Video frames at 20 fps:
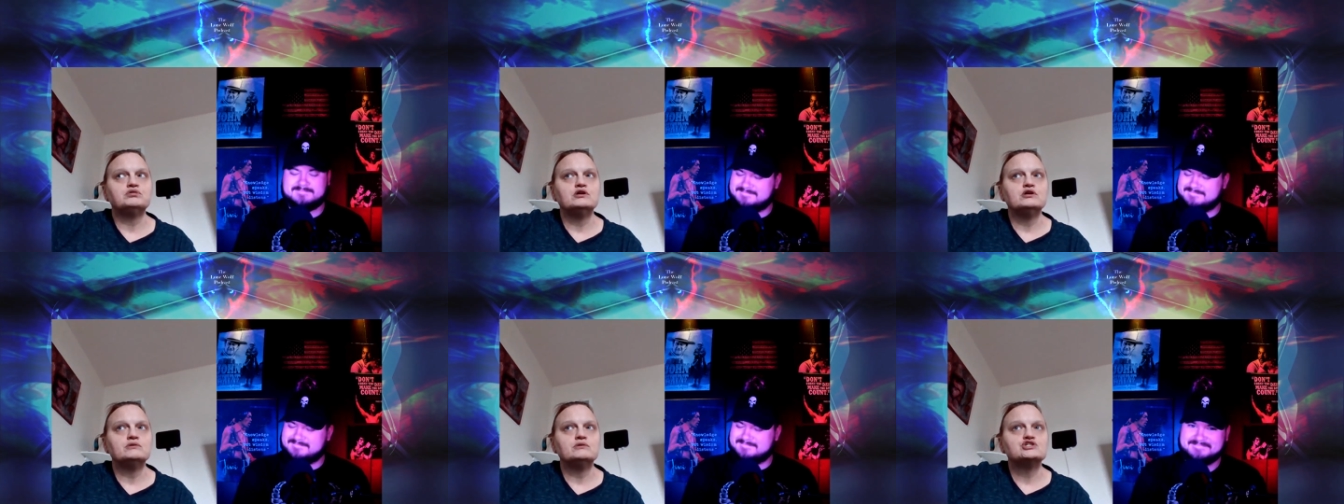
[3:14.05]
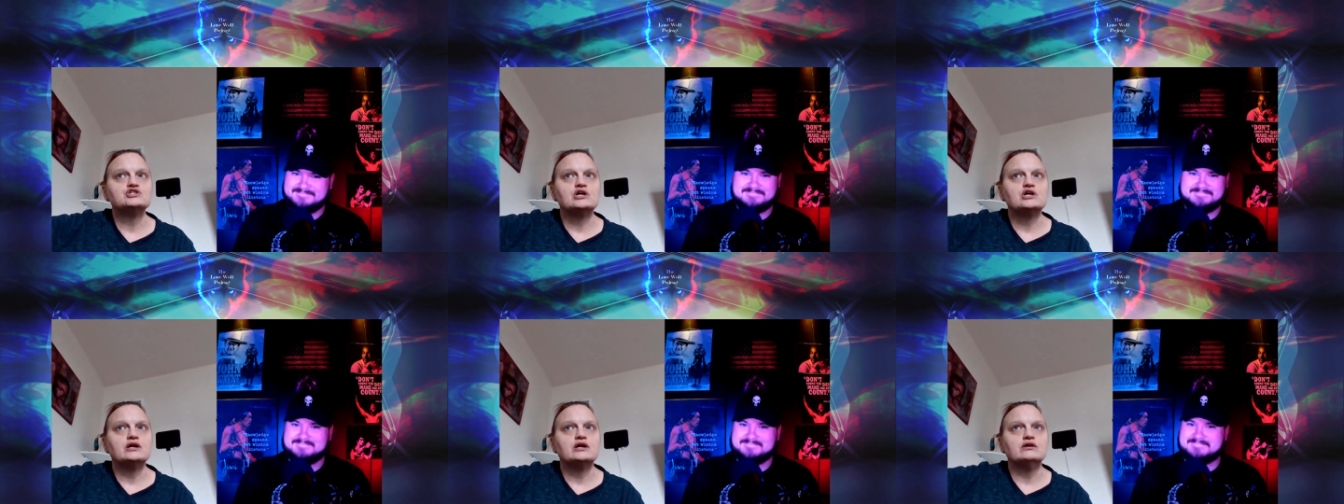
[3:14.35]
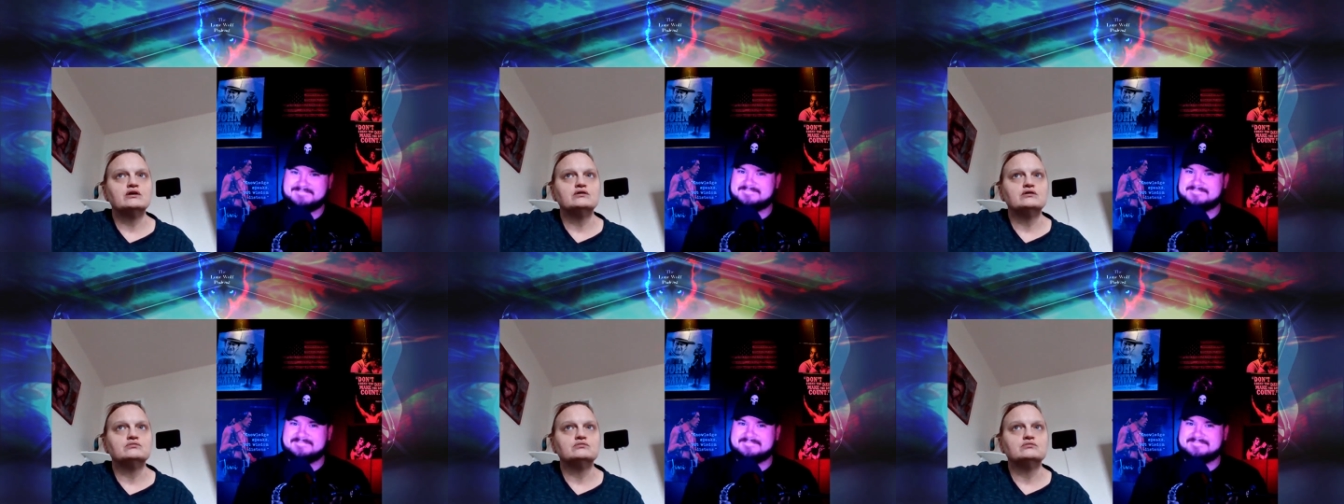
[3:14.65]
pretty much
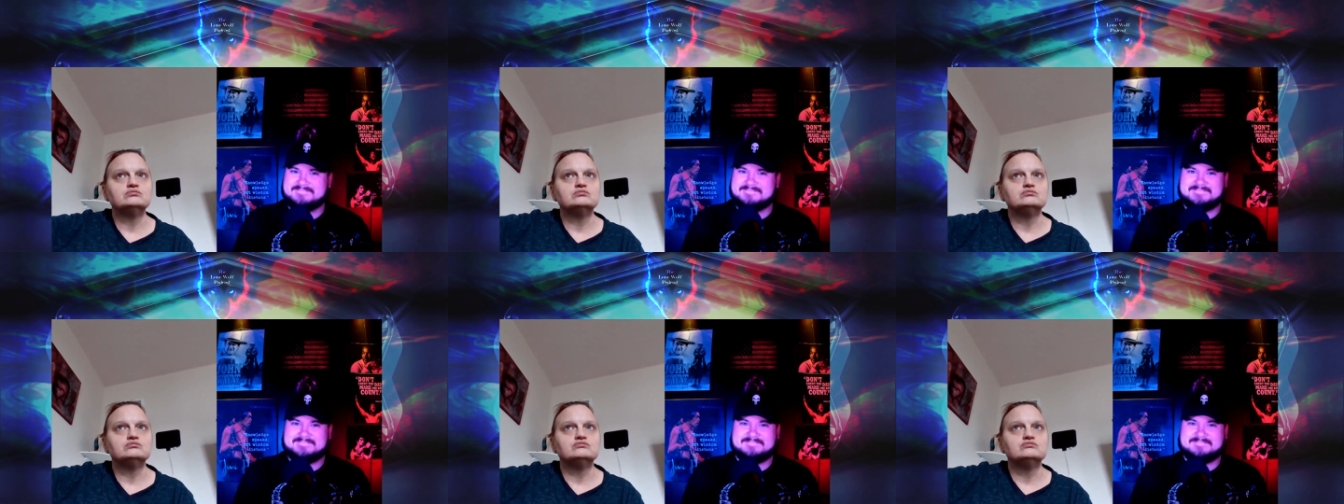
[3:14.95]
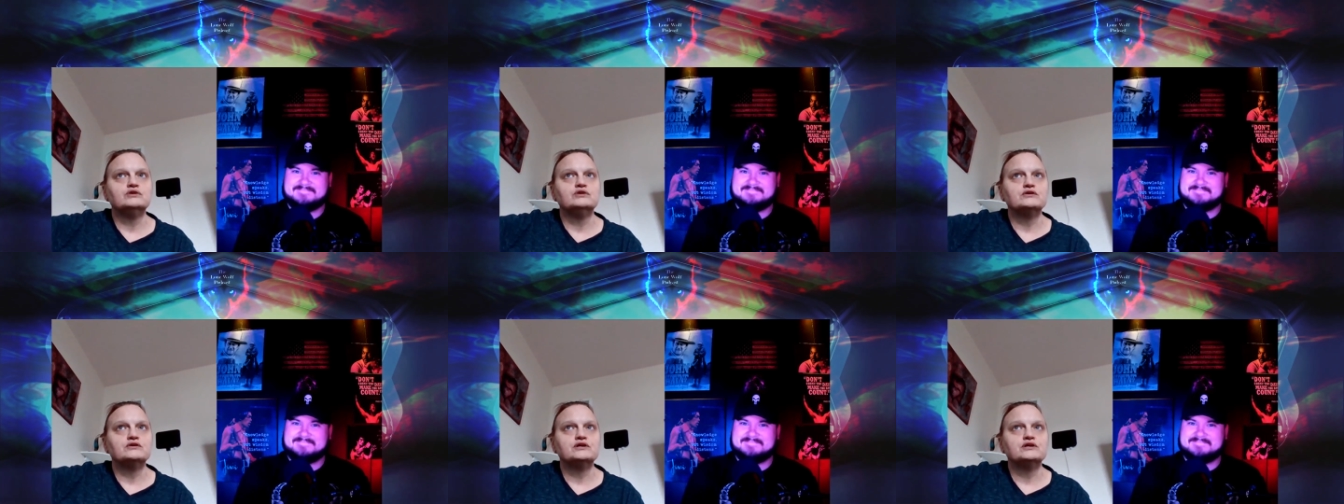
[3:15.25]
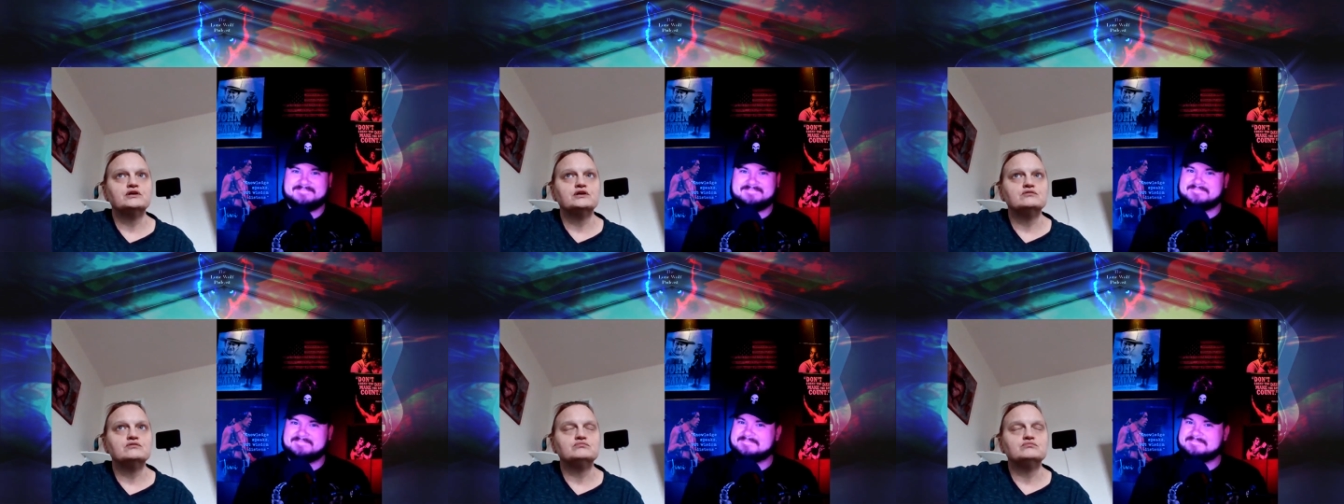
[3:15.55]
got a
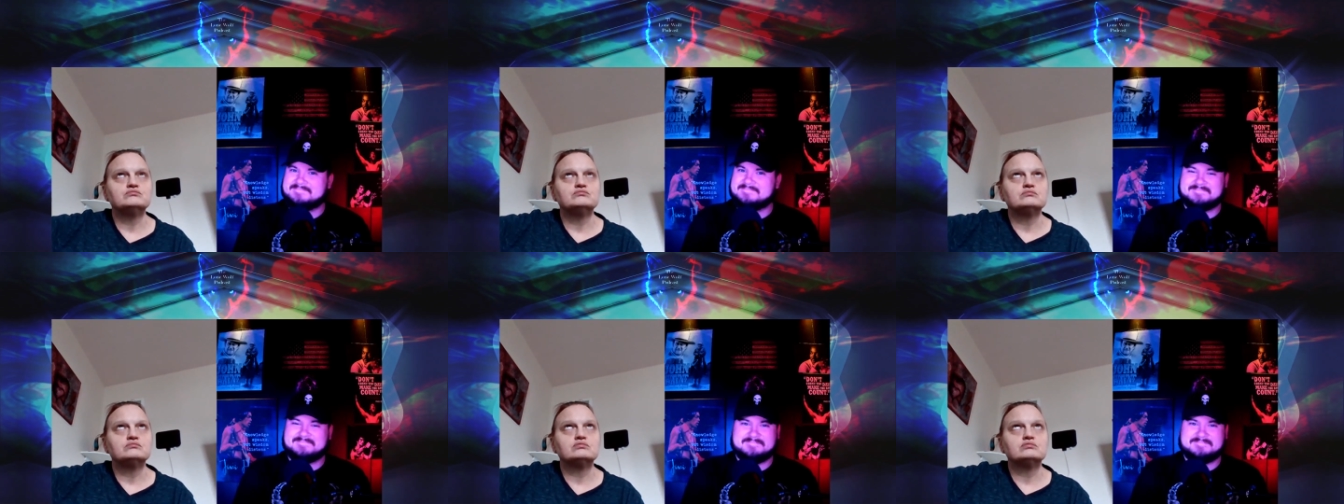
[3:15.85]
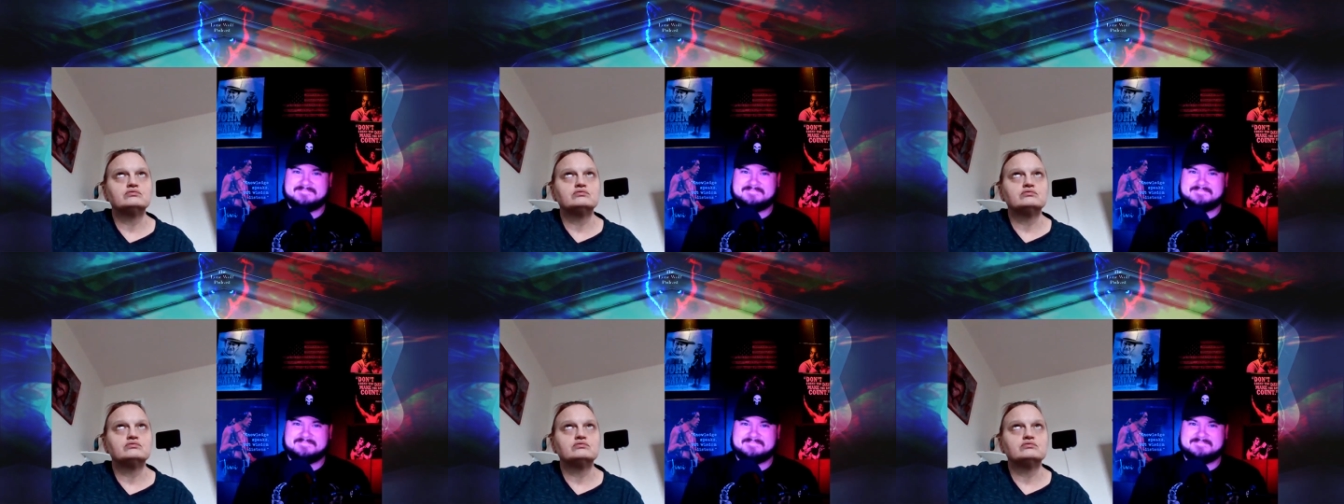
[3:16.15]
very